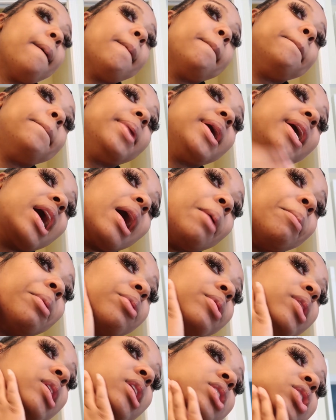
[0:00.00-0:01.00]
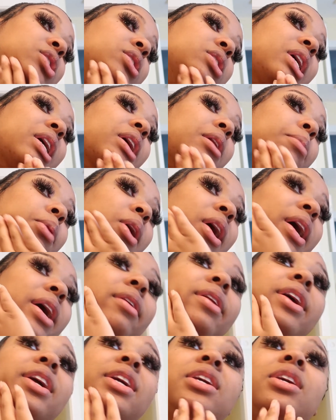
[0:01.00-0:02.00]
But I'm gonna really just like apply
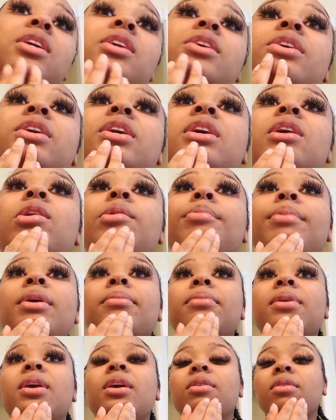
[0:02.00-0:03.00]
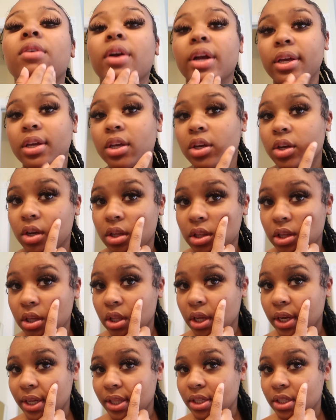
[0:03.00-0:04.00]
right here, maybe right here, and then
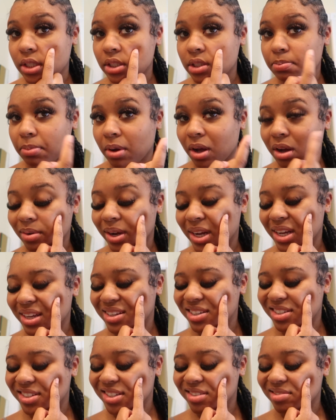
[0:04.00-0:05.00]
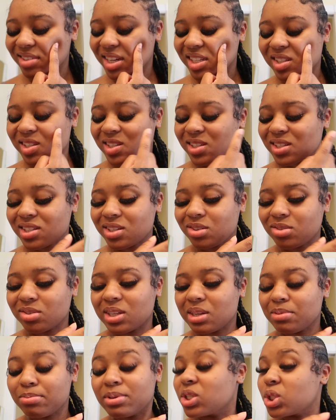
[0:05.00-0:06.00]
like this spot right here that's
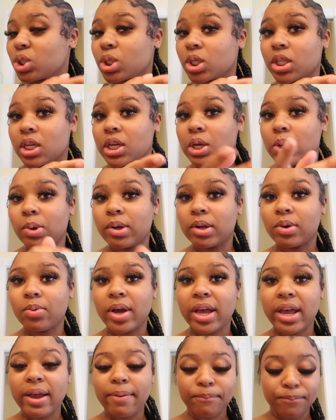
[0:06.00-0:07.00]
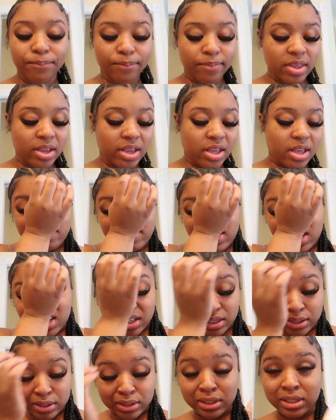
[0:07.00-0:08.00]
slowly but surely going away,
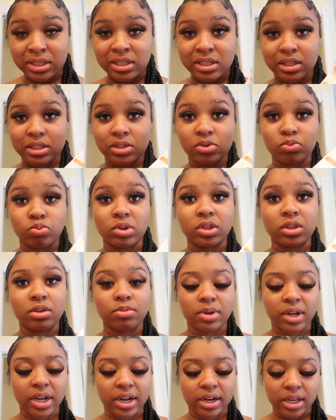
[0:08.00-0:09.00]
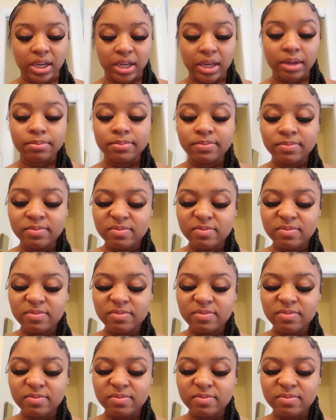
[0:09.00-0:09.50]
because this is really what I need.